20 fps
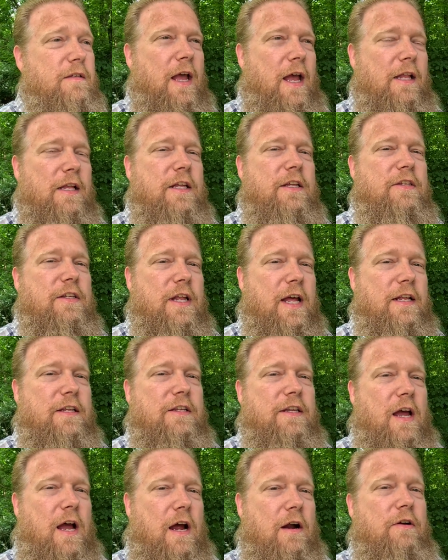At least
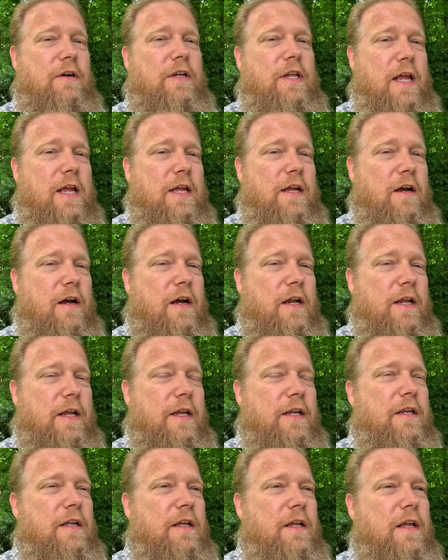that's our take on it.